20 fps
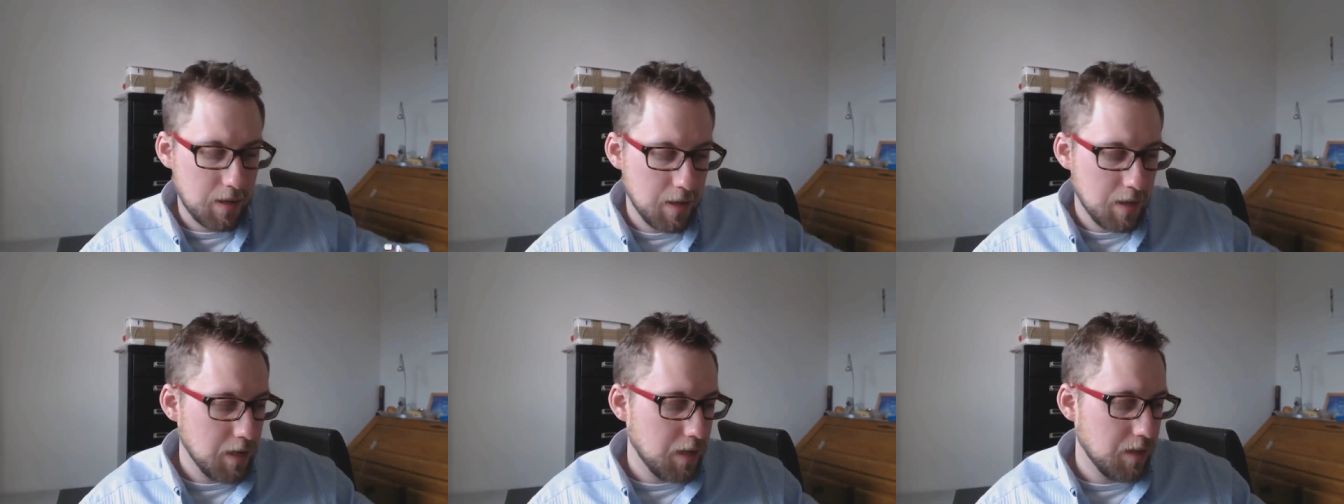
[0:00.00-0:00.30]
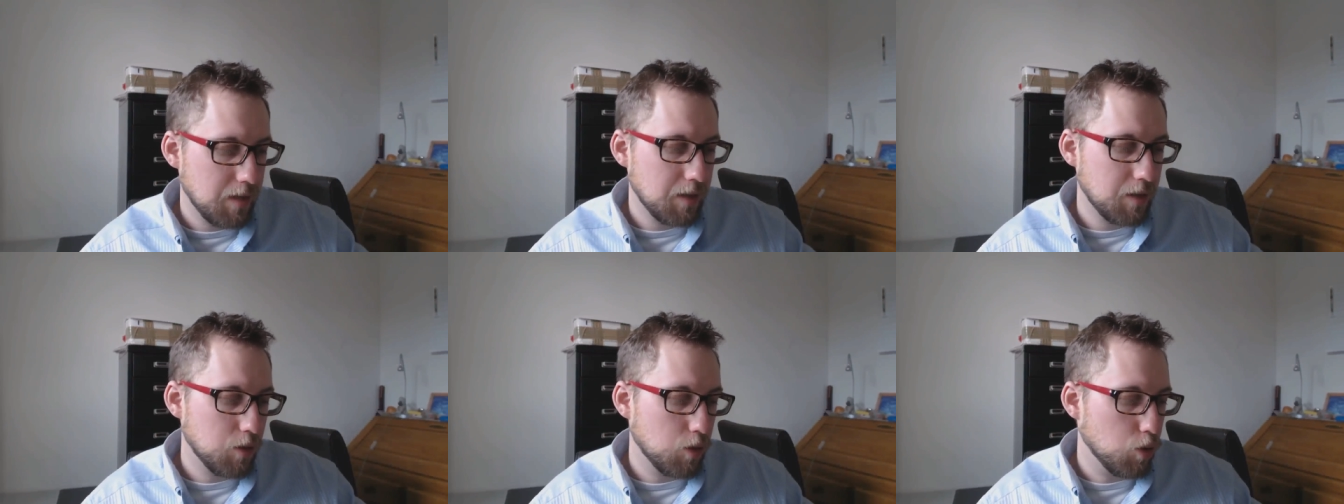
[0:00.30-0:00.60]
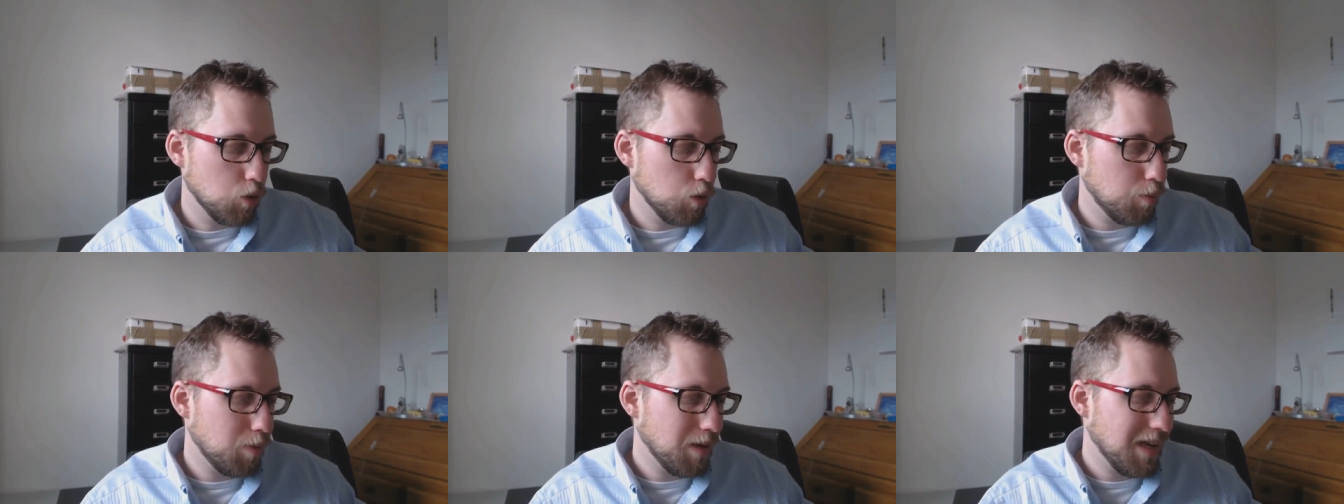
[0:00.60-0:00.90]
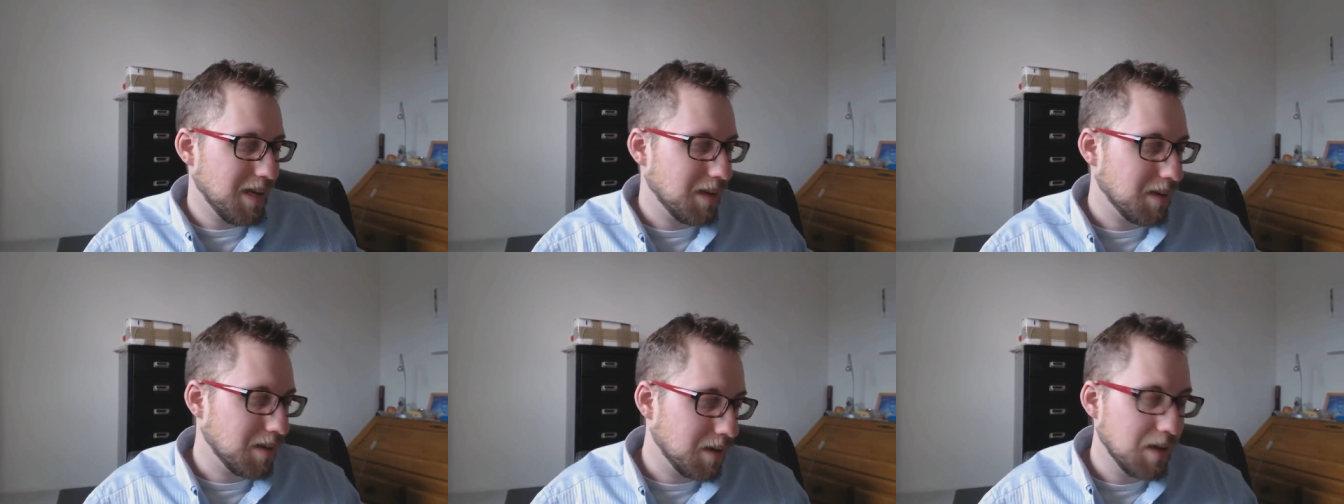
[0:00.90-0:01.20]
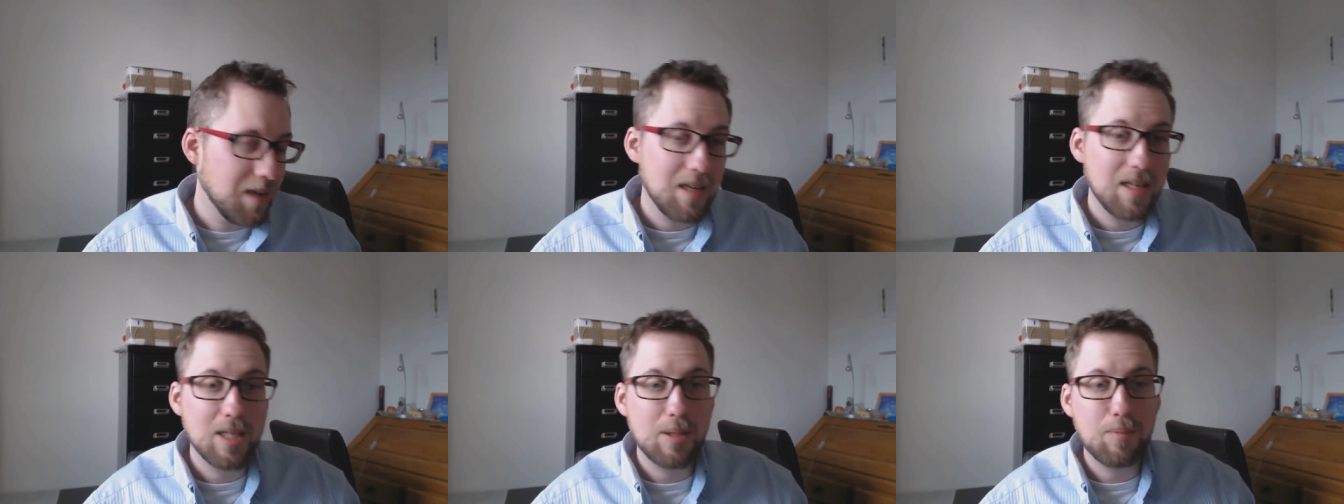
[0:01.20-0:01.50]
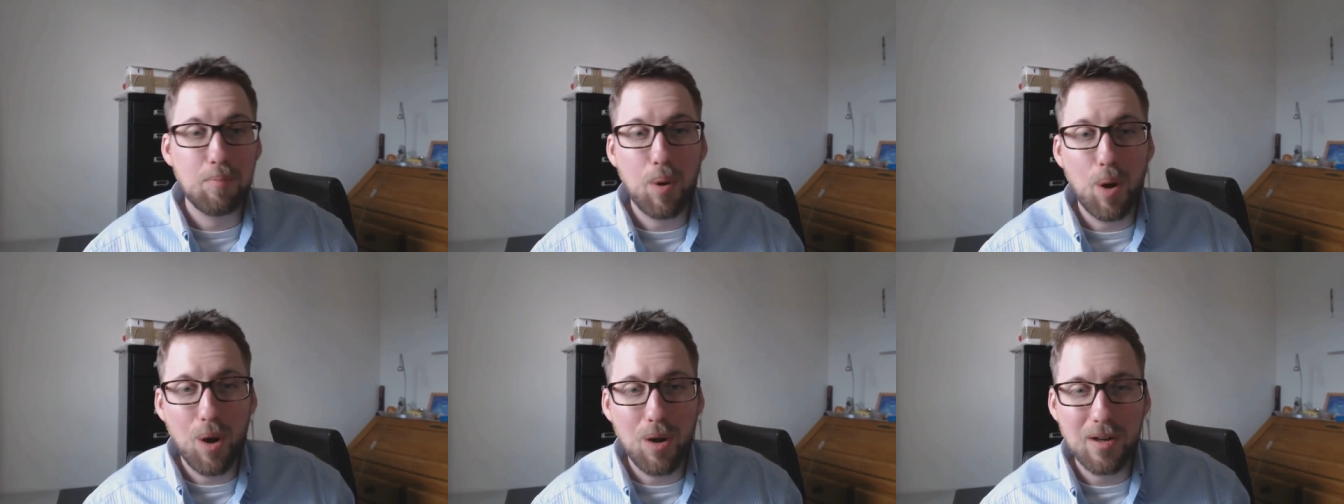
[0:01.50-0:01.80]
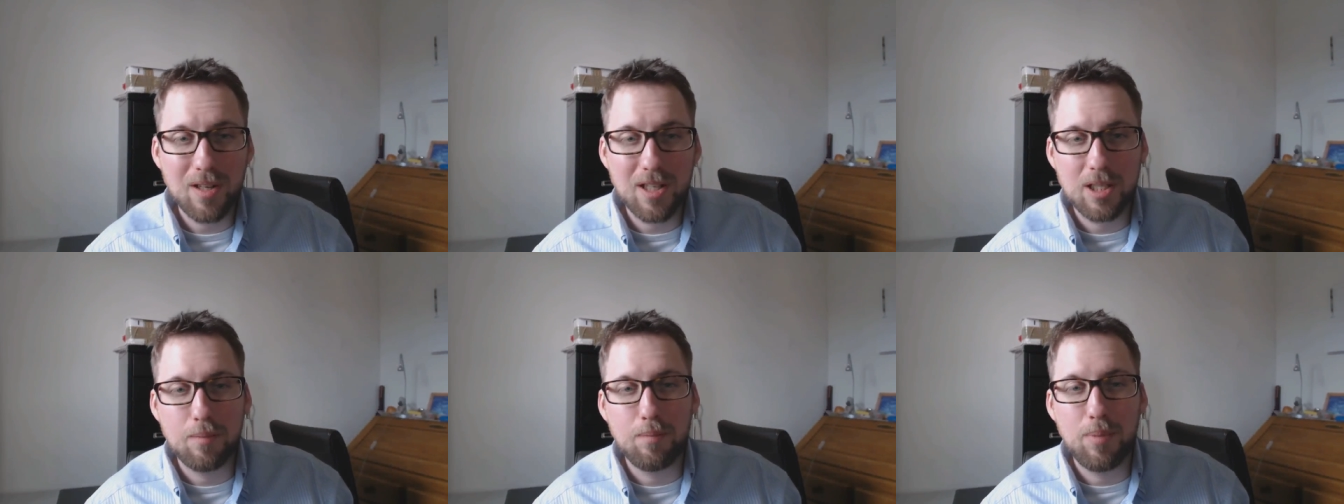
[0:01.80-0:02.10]
and then your whole pen is
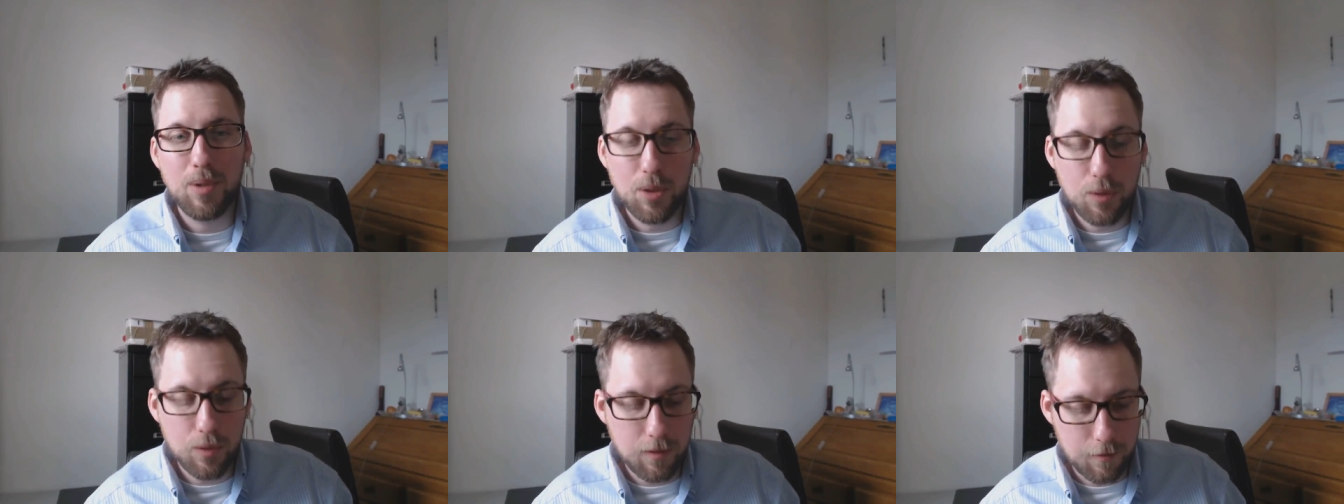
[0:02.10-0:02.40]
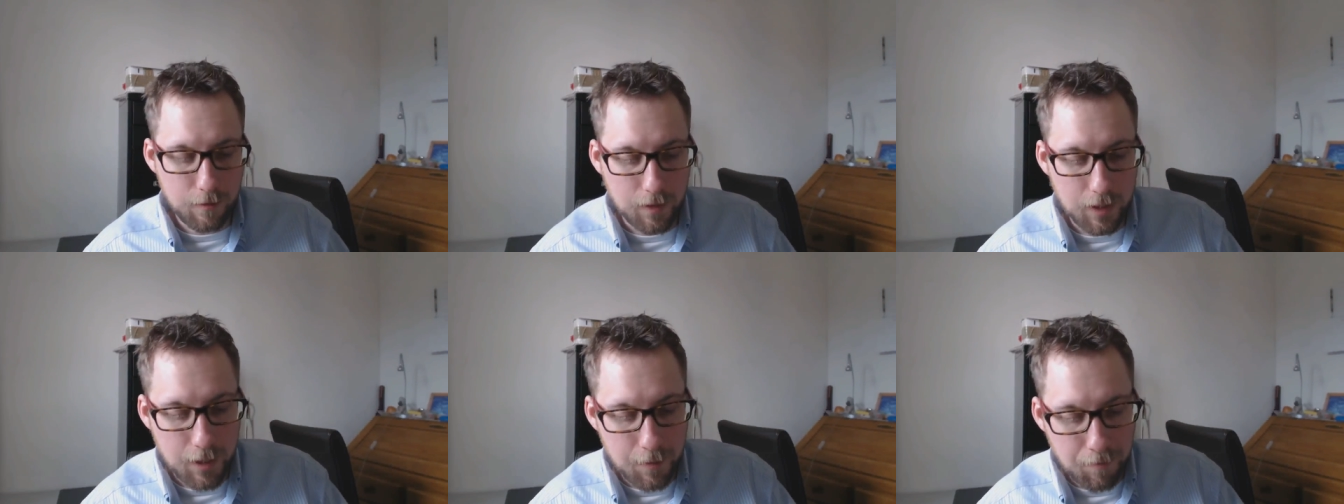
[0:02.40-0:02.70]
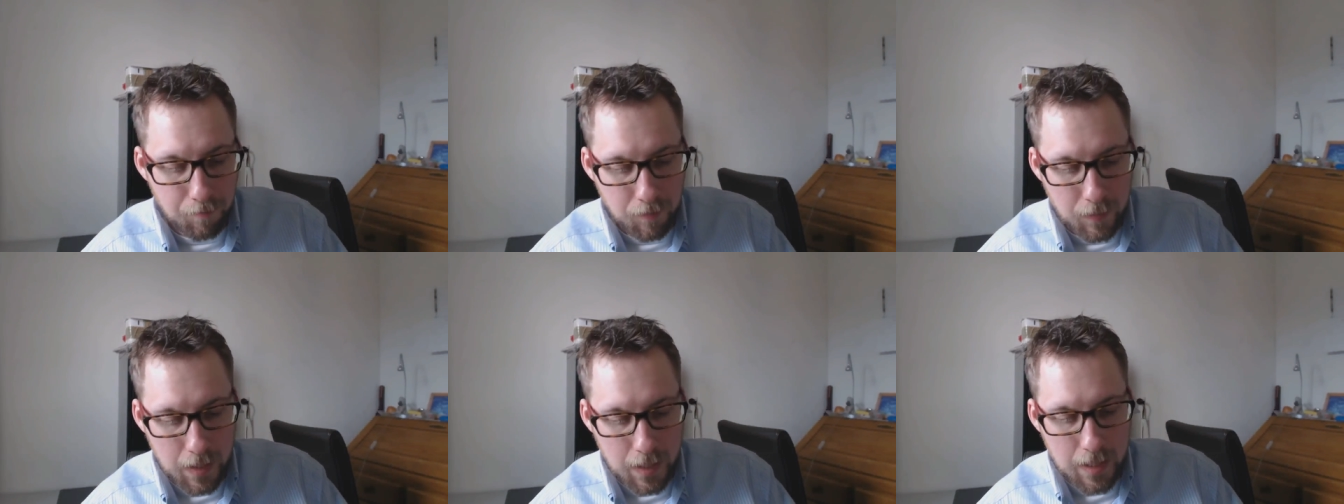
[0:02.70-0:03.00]
polished beautifully.